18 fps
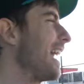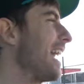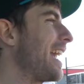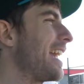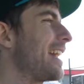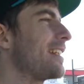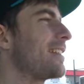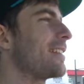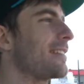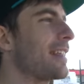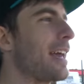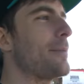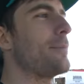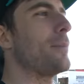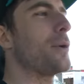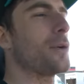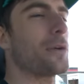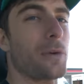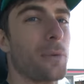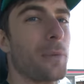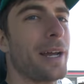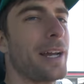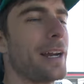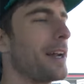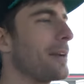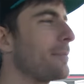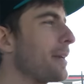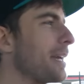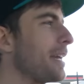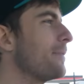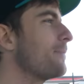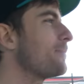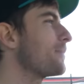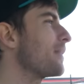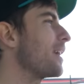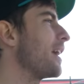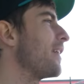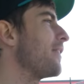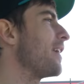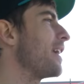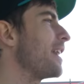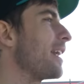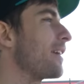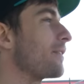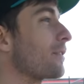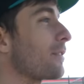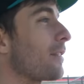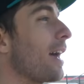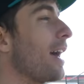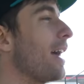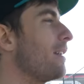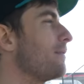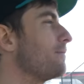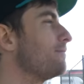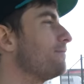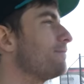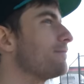And that motor went on me. And then after that,